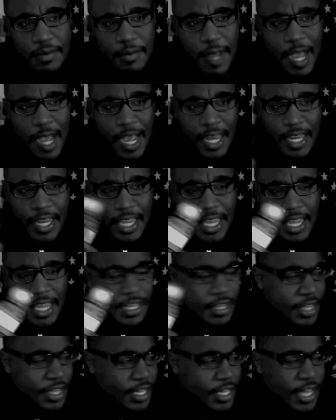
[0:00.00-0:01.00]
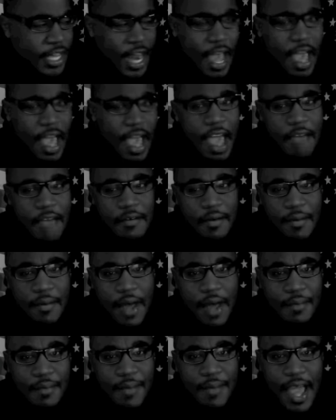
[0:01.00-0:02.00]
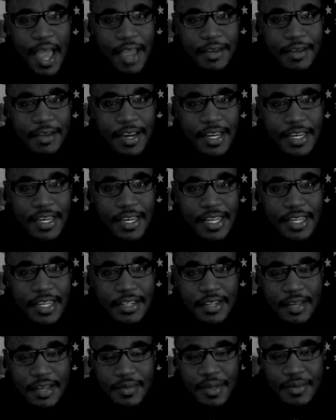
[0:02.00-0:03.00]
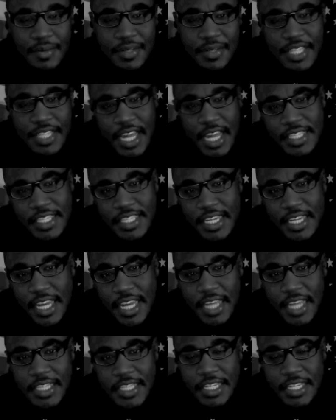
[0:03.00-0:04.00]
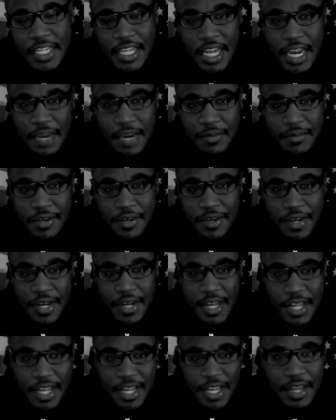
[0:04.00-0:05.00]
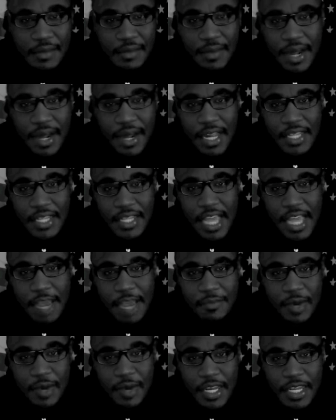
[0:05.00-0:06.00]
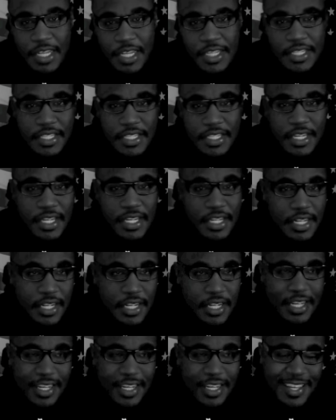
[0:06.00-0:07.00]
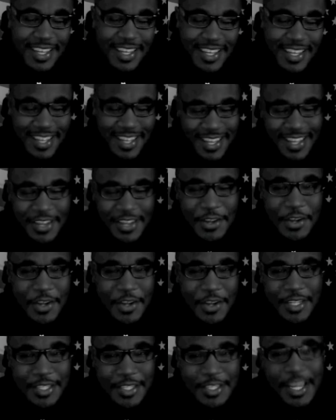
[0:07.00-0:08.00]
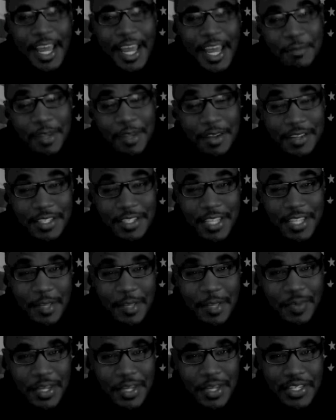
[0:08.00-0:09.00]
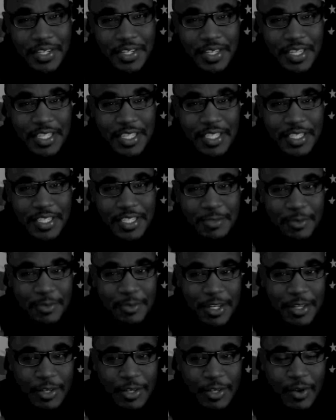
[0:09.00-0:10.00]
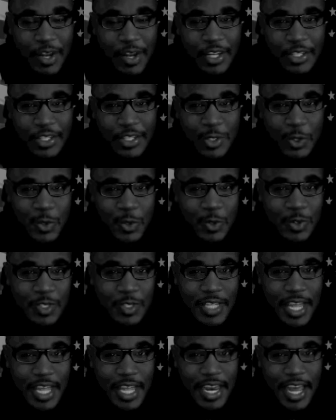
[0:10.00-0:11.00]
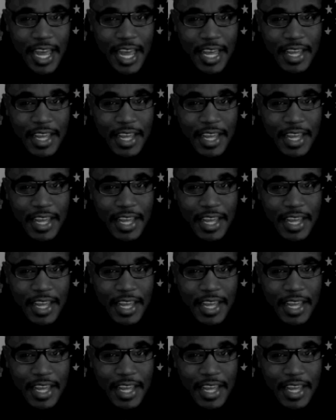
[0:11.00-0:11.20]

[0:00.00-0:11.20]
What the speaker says: Out of anything that I have in my bag right now, I mean, besides the lights and the camera and my Tamron lens, because you got to be able to take a picture. This is one of the greatest tools that